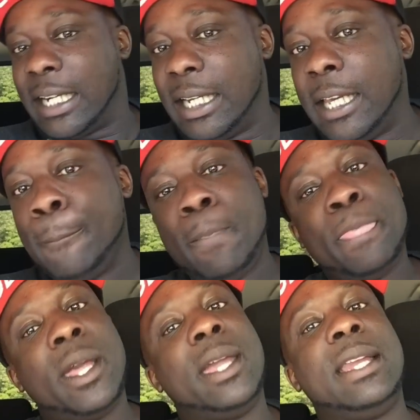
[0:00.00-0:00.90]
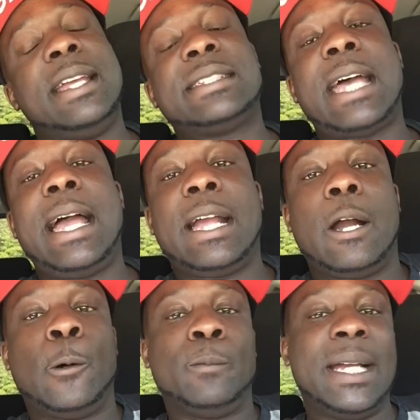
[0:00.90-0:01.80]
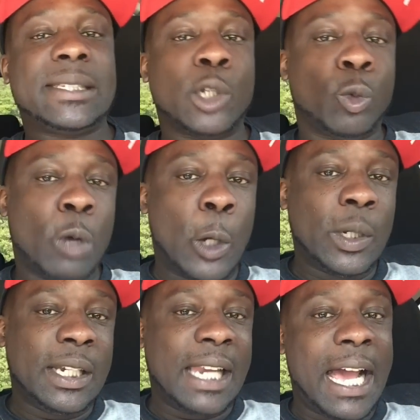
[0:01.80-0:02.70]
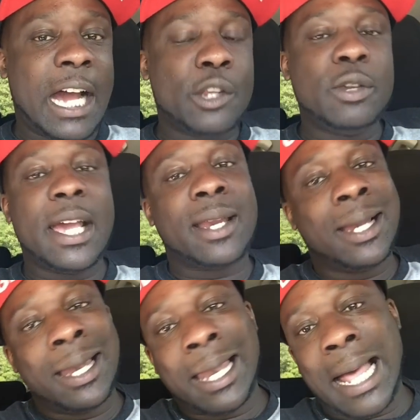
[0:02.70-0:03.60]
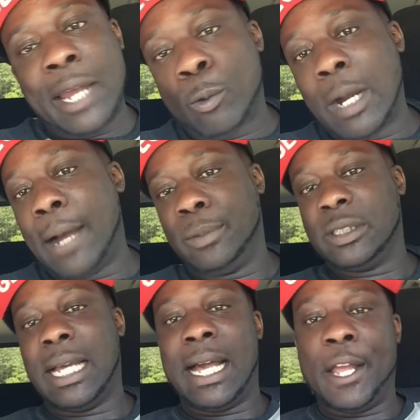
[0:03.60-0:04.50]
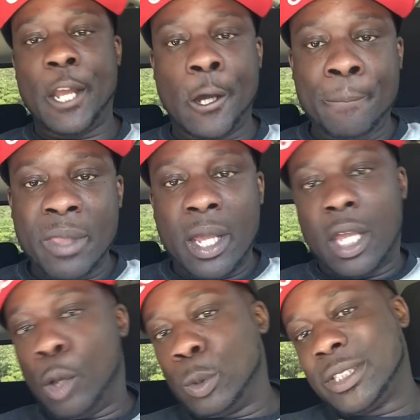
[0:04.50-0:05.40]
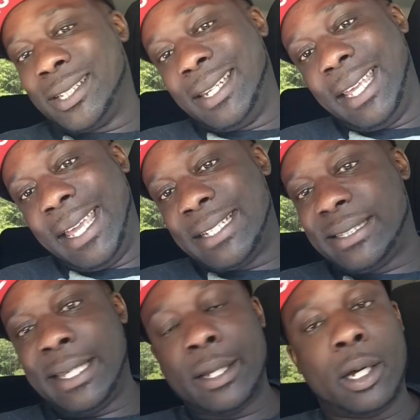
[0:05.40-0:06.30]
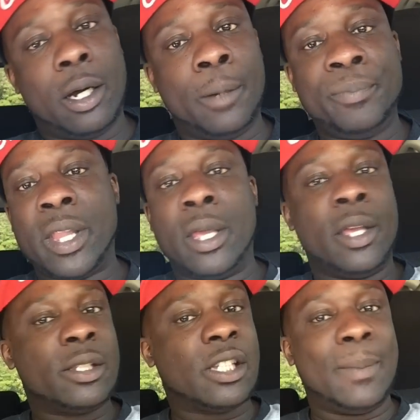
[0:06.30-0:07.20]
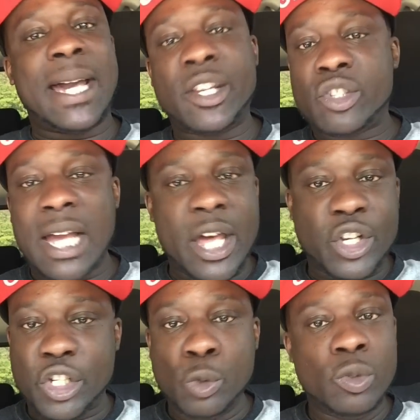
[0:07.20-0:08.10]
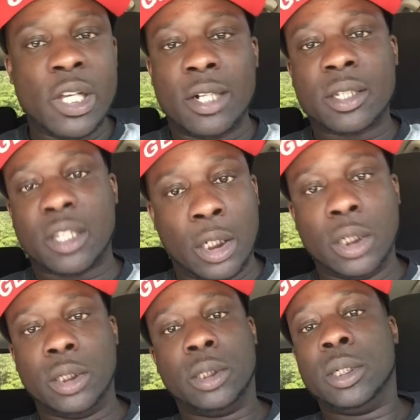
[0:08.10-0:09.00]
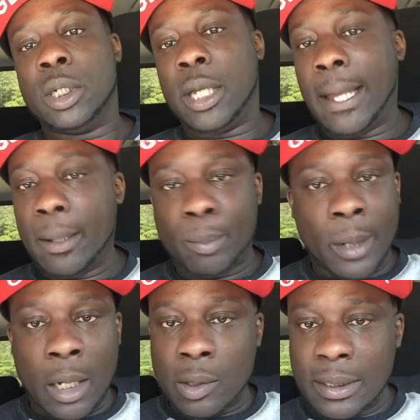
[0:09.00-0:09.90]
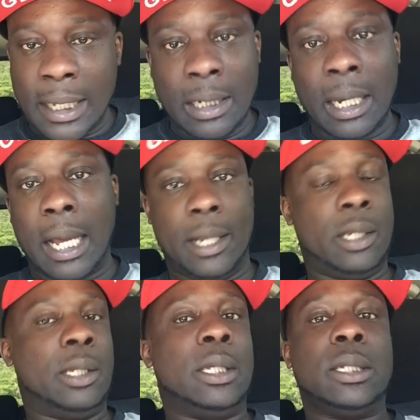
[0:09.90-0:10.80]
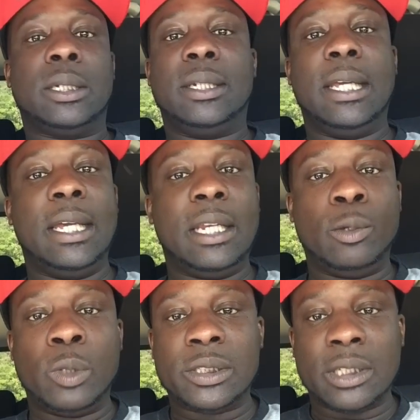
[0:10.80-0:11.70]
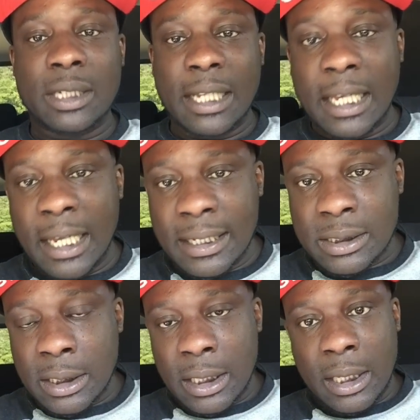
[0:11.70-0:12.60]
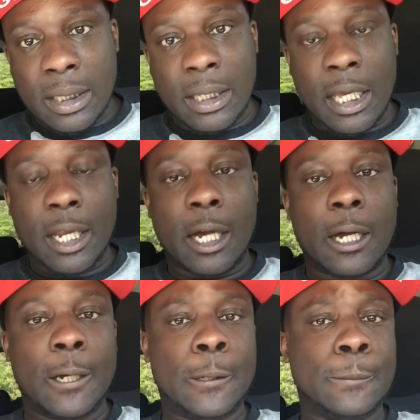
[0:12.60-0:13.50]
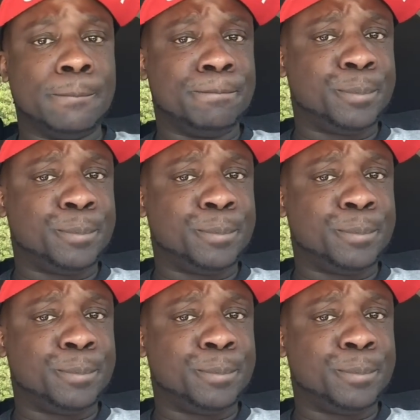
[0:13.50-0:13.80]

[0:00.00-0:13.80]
clique. And that's how it goes, man. So Rolling Loud, you had a lot of rappers dying now. It was alleged that somebody tried to shoot Young Thug in broad daylight. Then it was alleged that